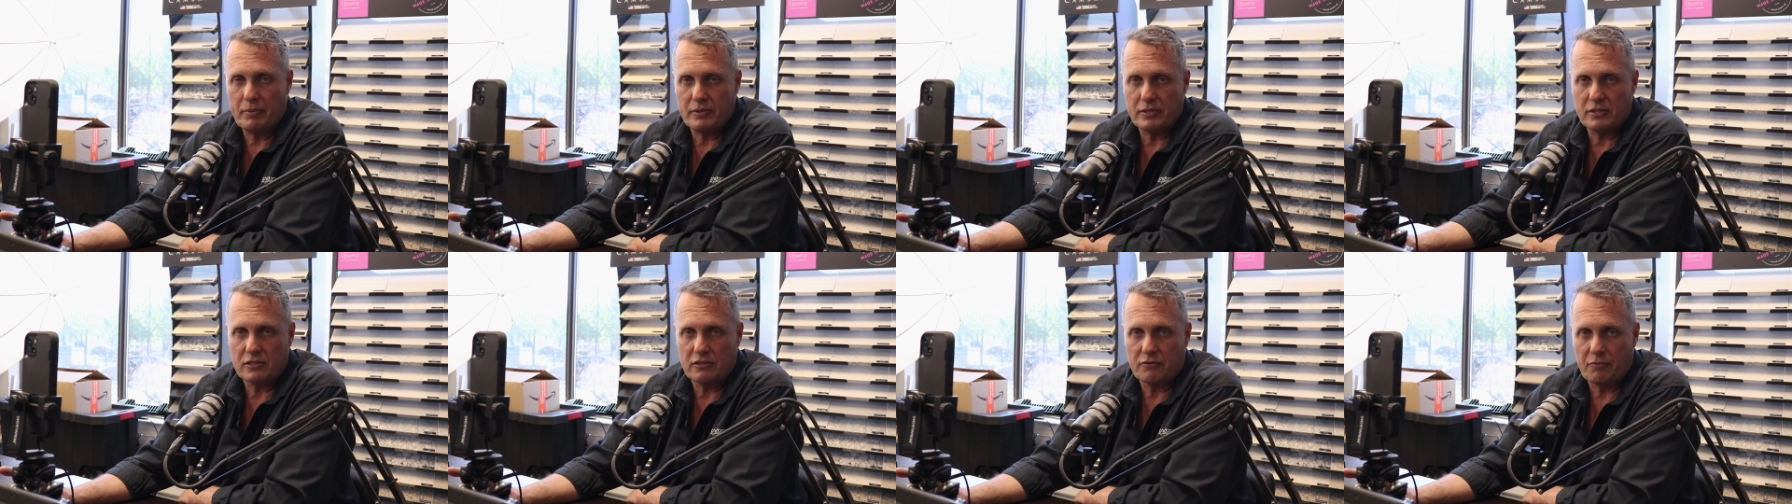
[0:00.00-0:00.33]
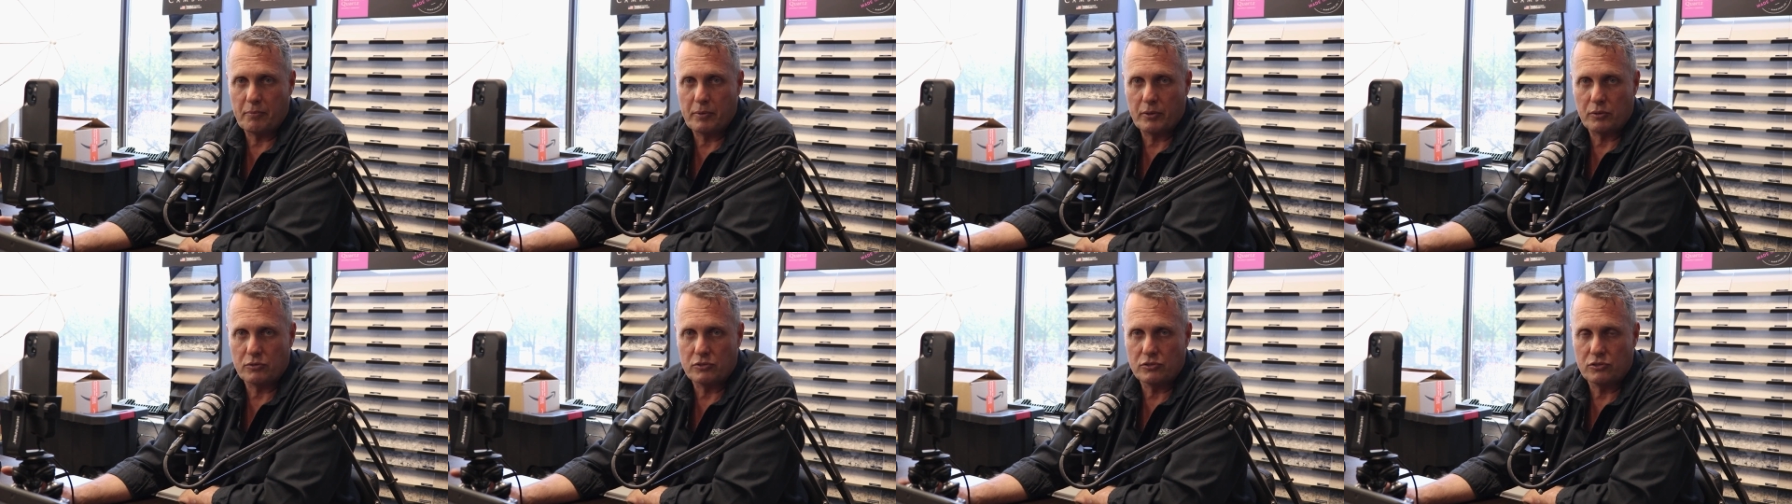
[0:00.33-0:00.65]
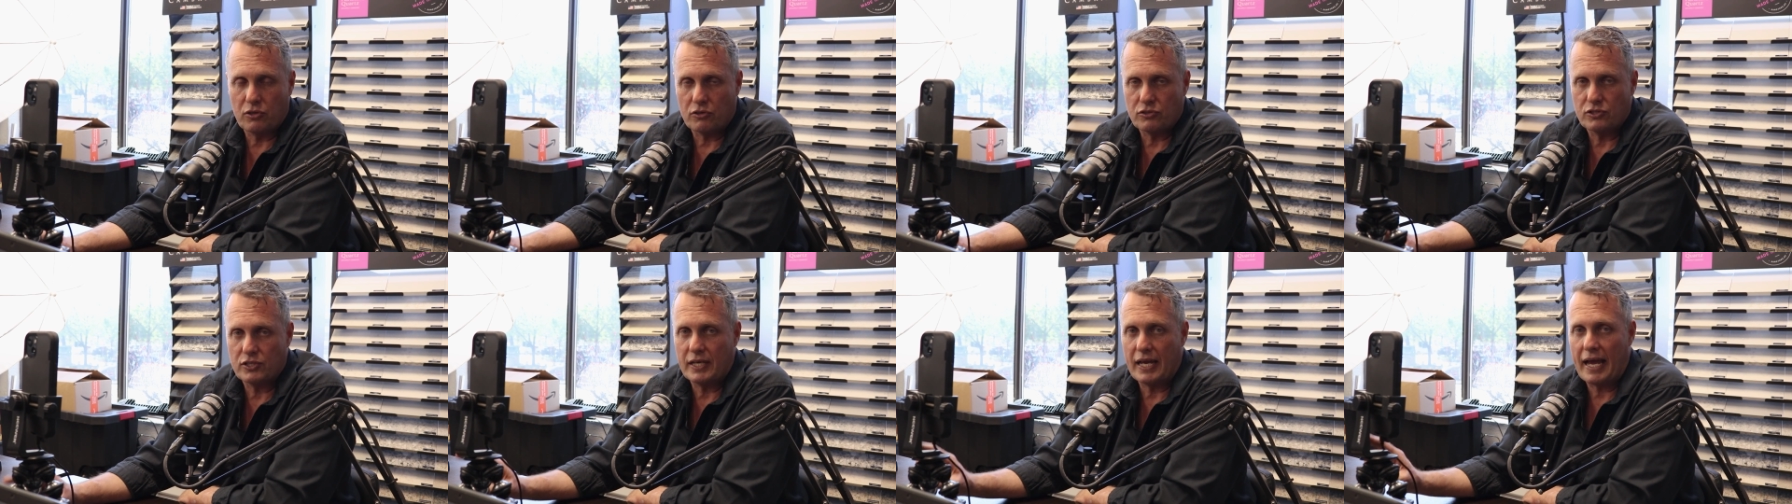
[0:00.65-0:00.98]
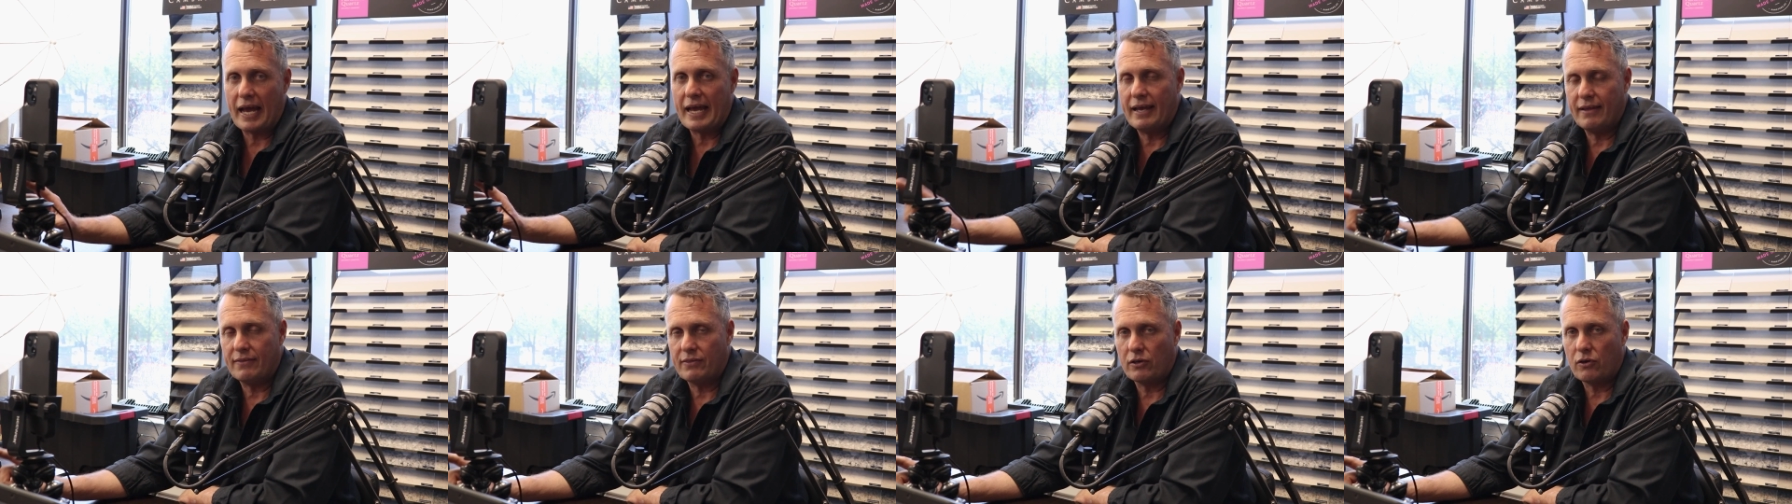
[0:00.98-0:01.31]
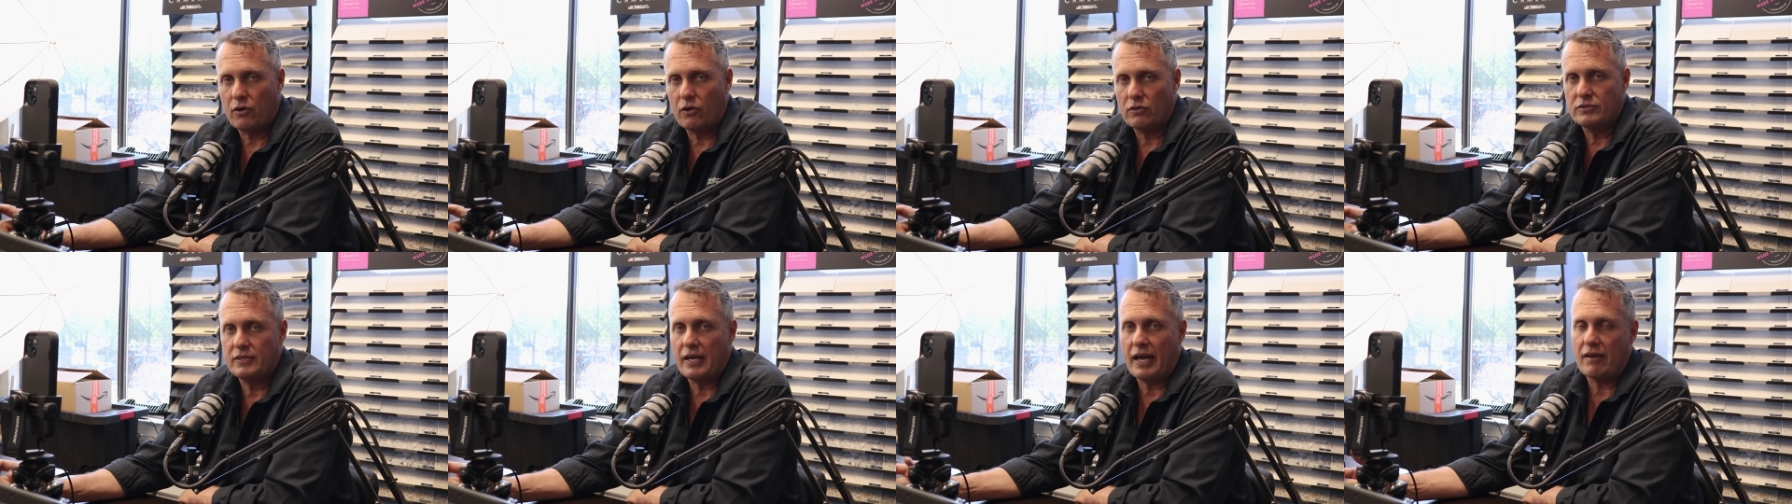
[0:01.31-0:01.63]
businessforbuilders.ca, hit the
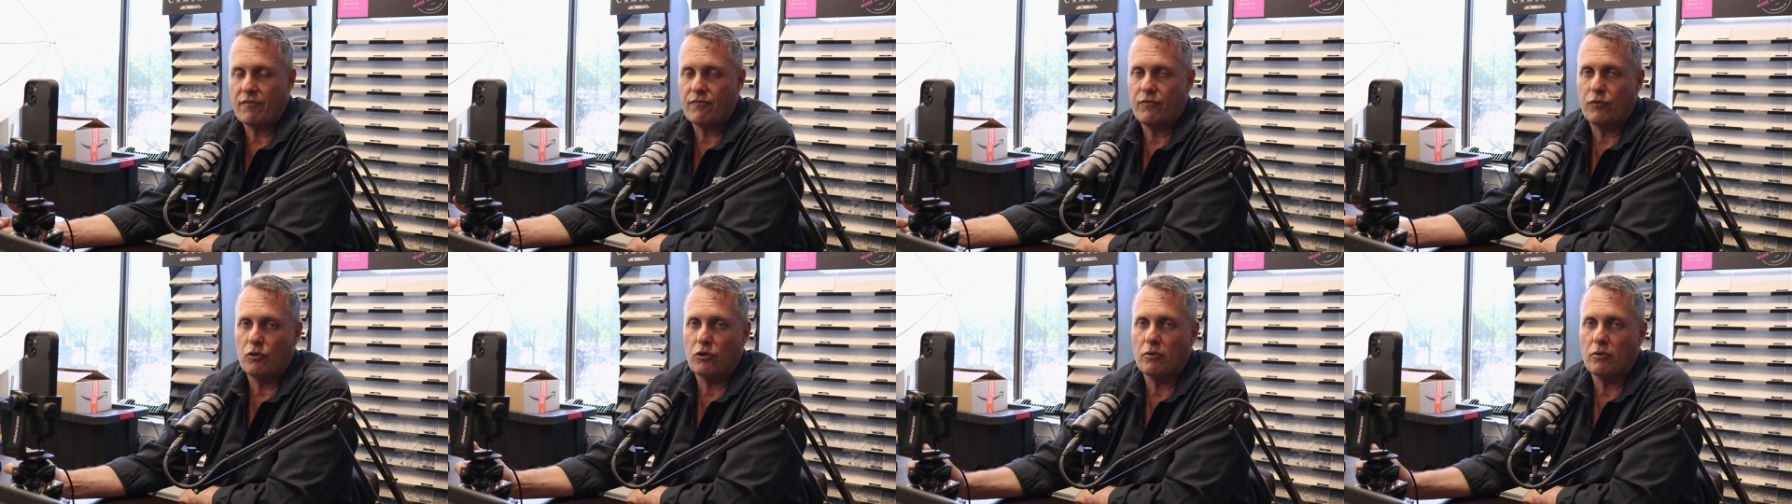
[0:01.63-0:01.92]
contact